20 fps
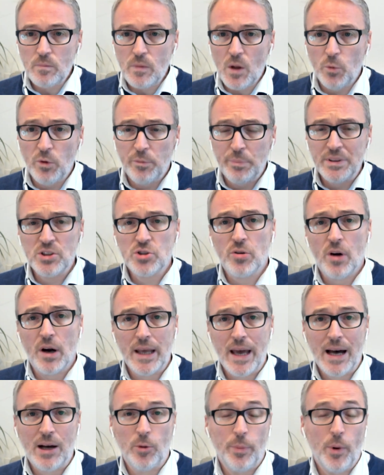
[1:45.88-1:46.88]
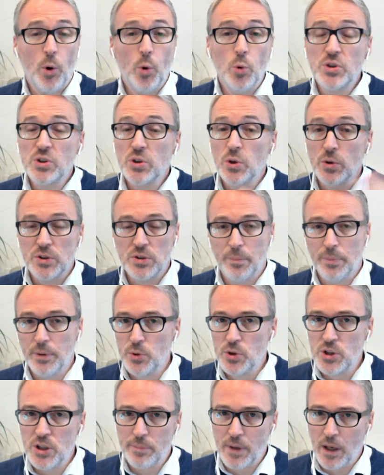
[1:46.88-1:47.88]
we've been trying to help all sorts of blue
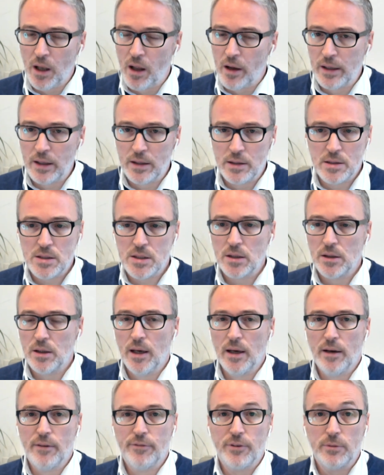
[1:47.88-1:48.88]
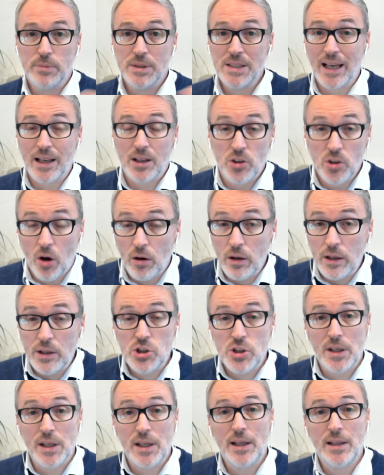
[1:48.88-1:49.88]
chip clients from
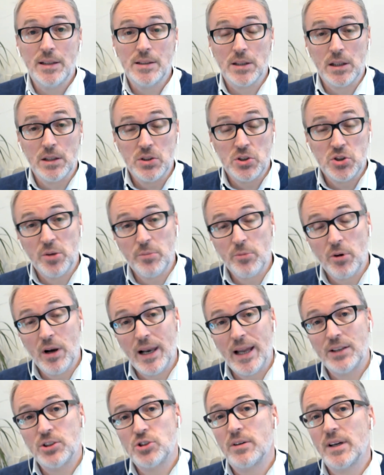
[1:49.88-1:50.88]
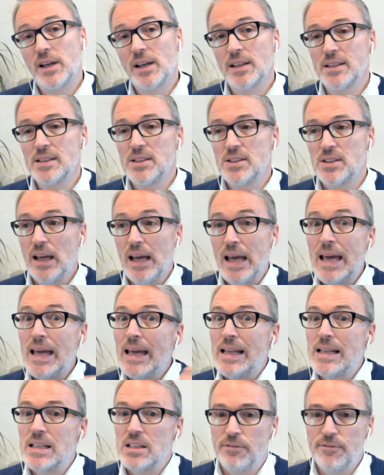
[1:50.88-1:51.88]
technology to consumer electronics
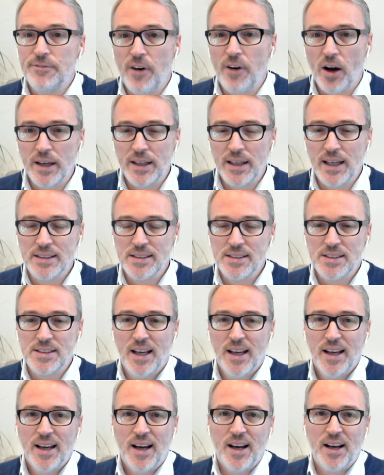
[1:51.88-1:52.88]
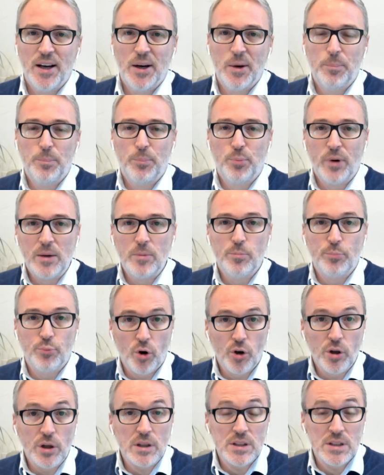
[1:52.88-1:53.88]
into finance, bring
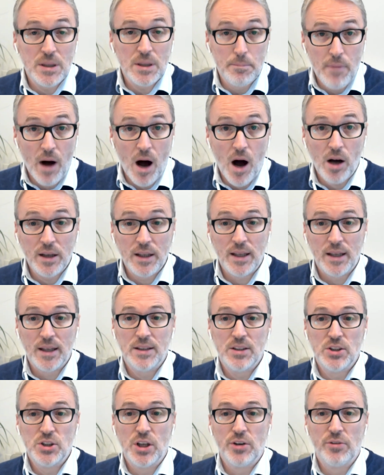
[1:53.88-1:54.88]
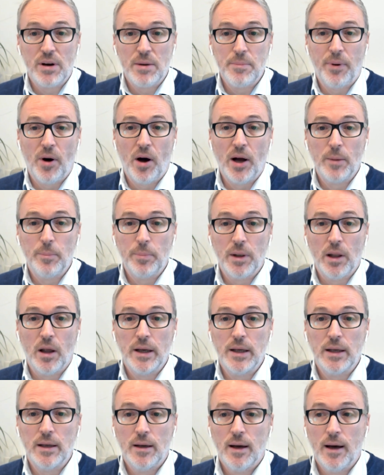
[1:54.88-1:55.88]
products to market and generate
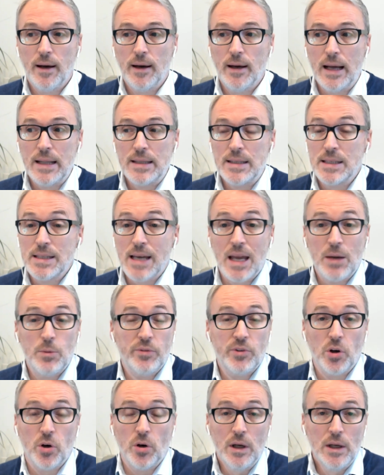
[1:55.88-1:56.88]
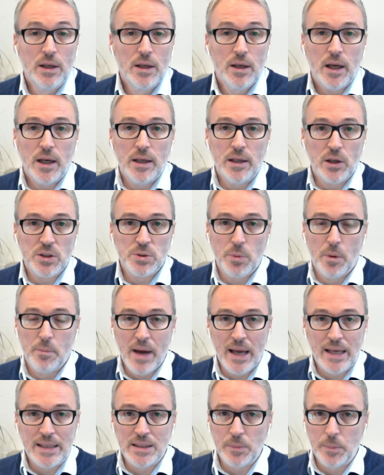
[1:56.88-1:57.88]
pipeline. And today we've got, some
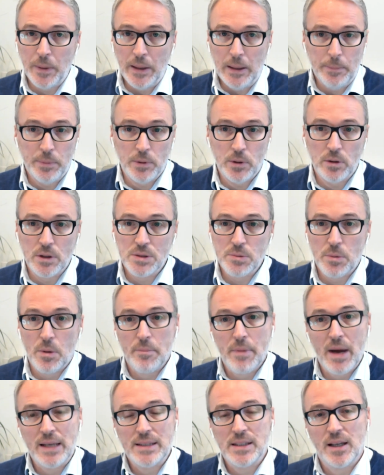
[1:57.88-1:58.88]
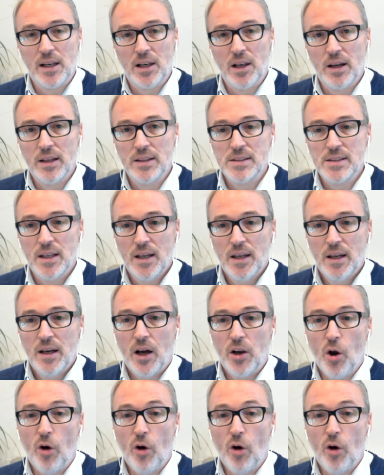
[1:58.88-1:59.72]
amazing people, some amazing clients and